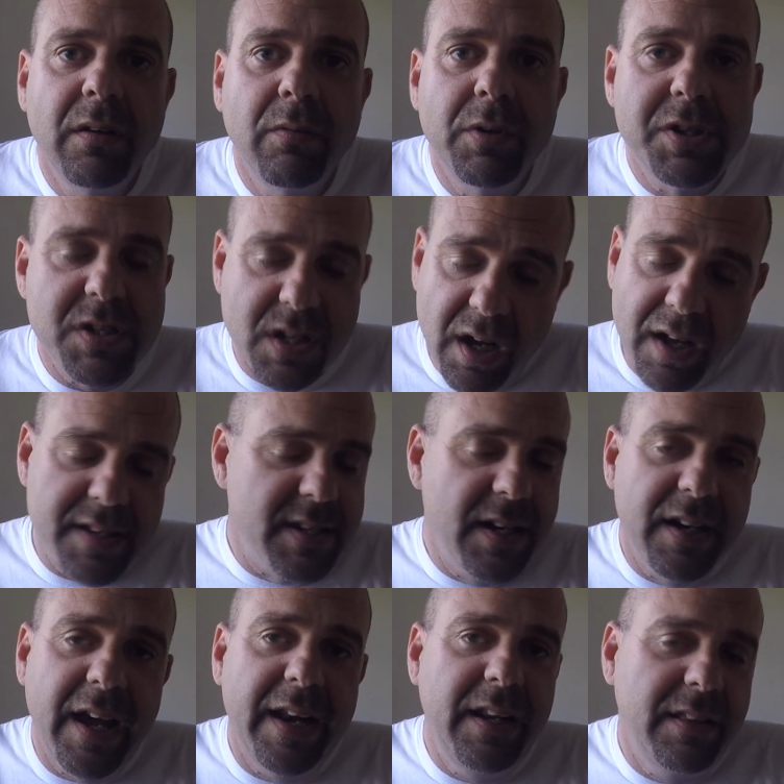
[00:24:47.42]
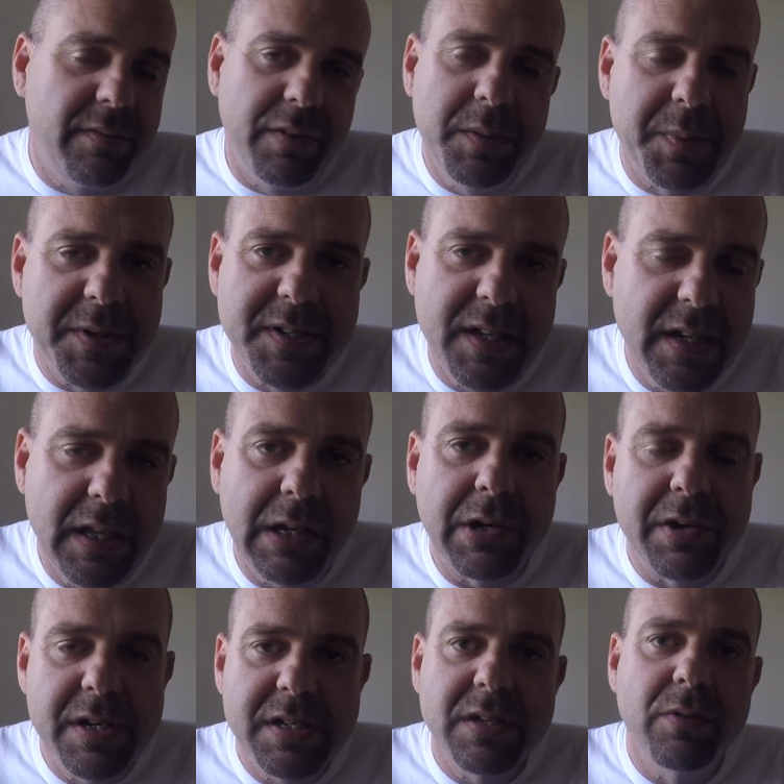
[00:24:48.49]
which has caused a 93%
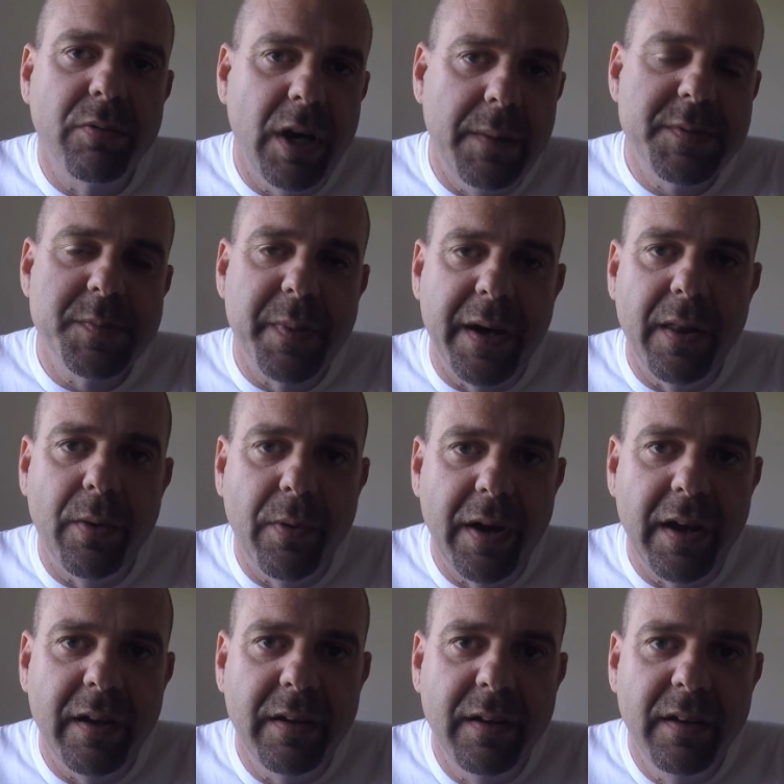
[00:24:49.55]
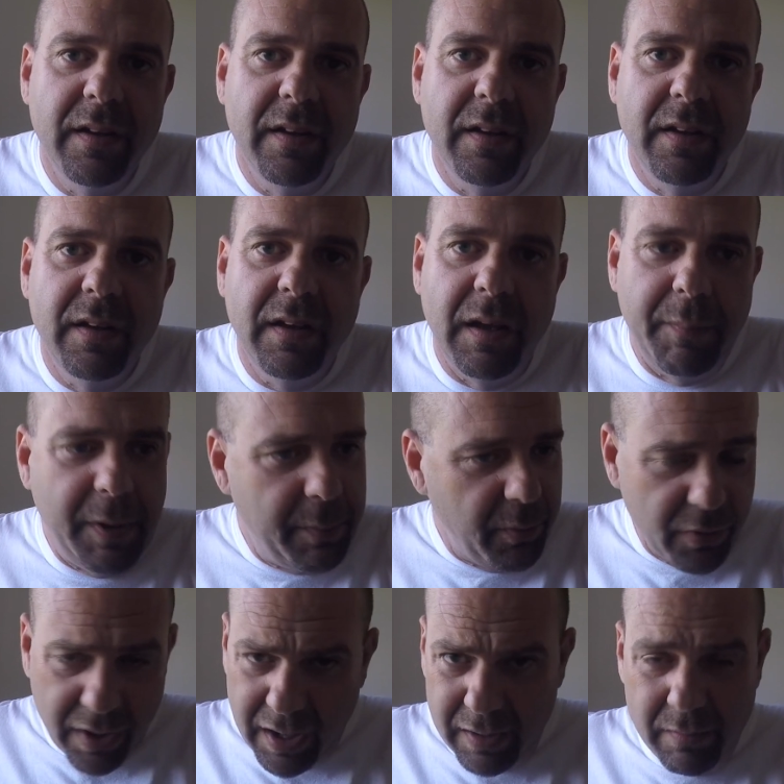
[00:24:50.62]
increase in rapes, by the way. And people
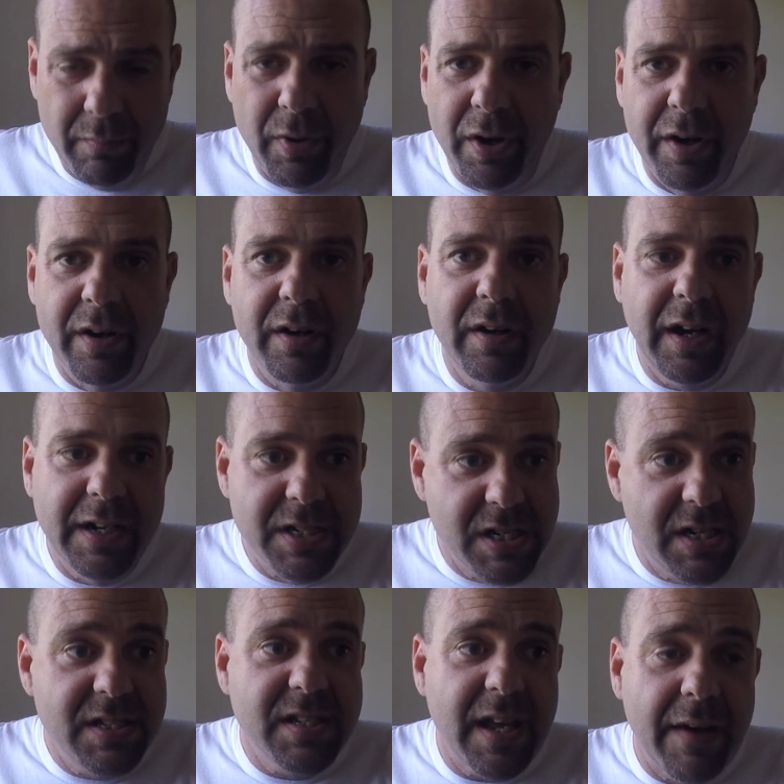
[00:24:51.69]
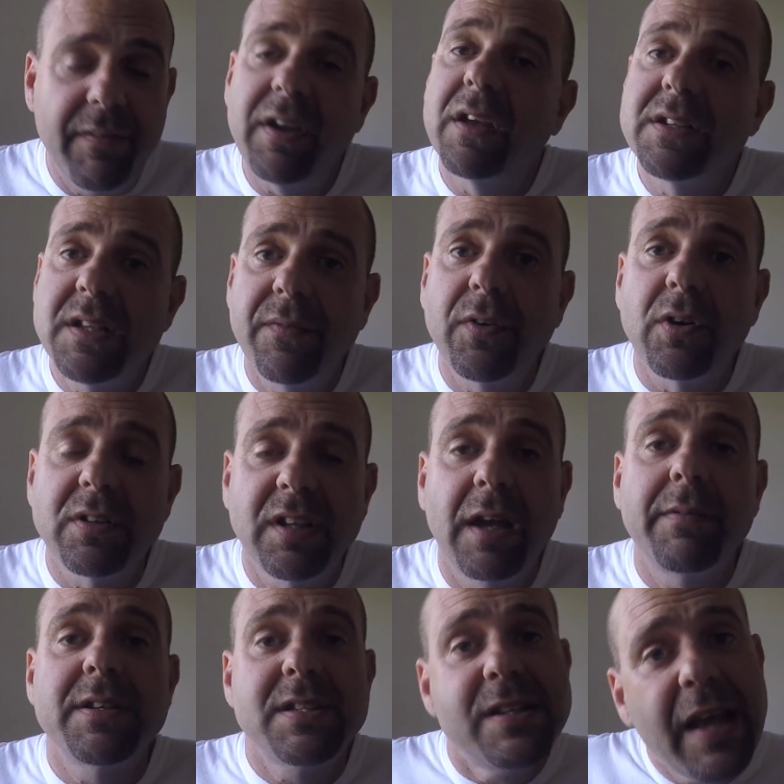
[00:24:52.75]
are getting murdered. And she's having a difficult
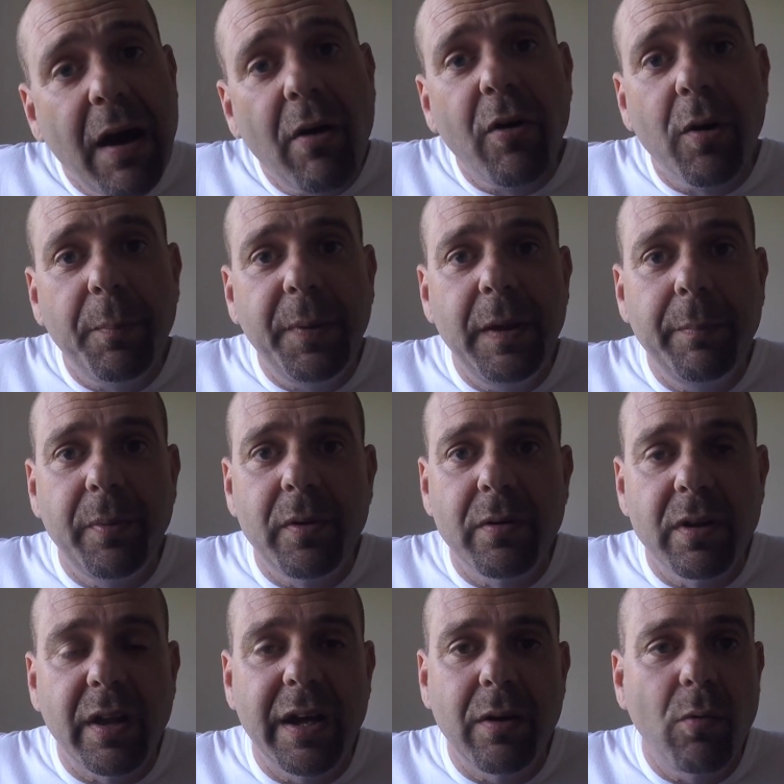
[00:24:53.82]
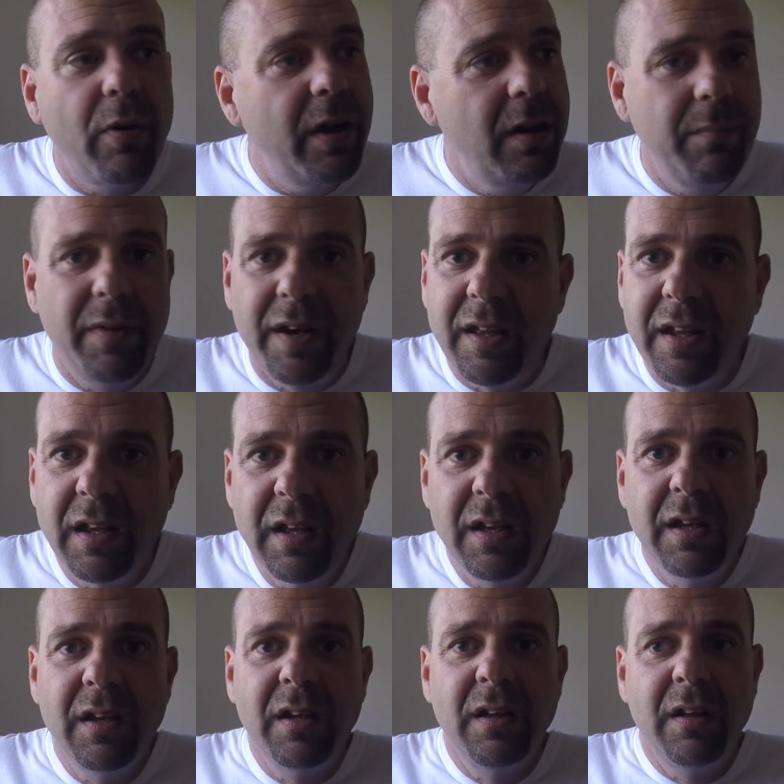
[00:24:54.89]
time because now her people are like, wait a minute,
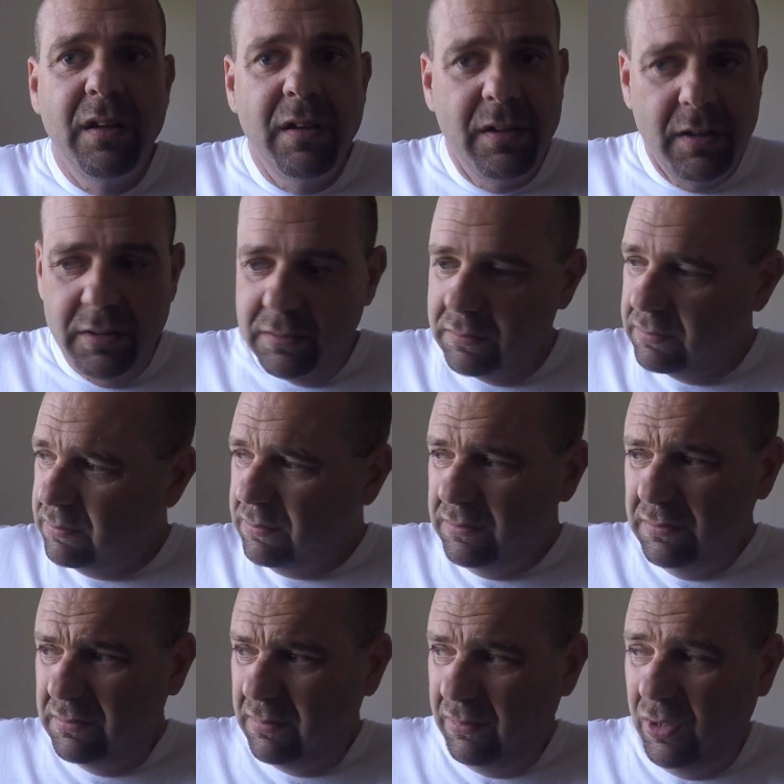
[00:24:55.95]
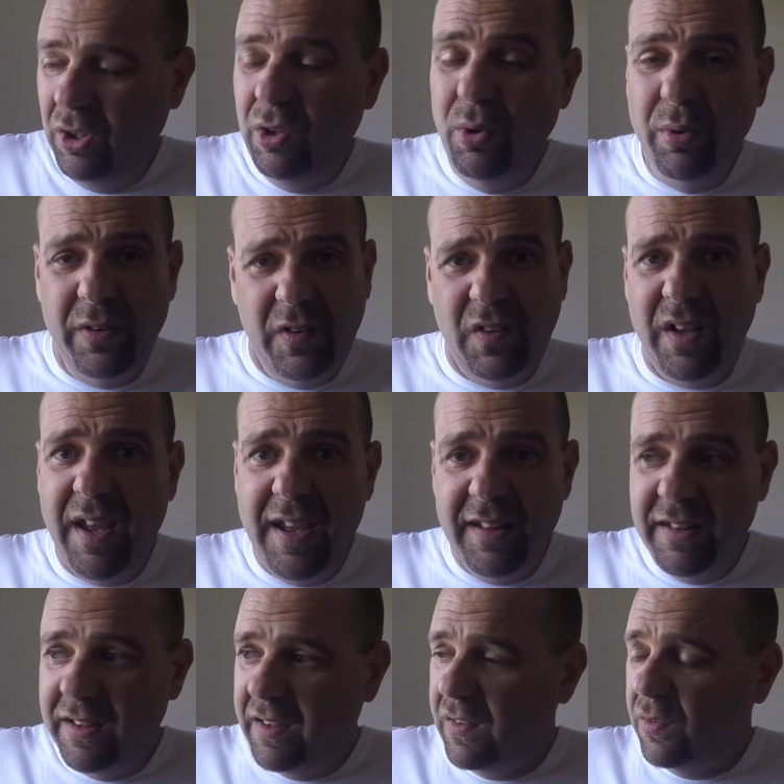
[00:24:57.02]
you were saying
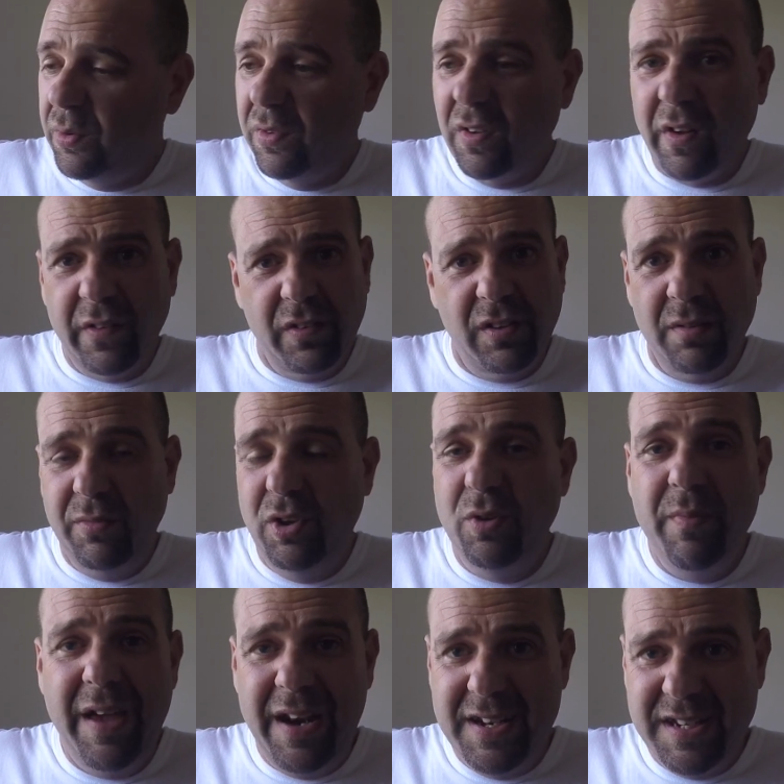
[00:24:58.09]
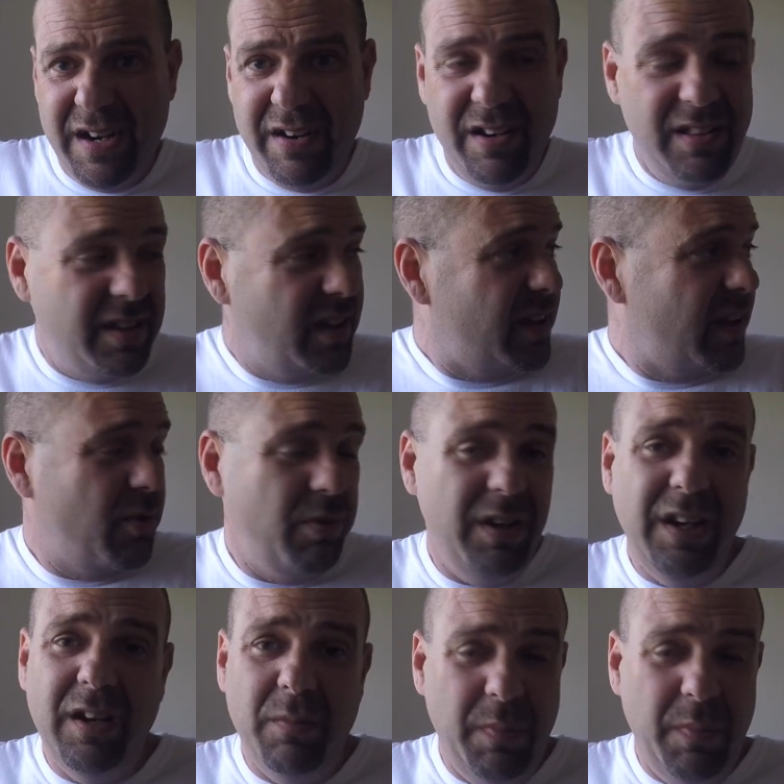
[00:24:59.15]
that this was all some humanitarian thing, like we need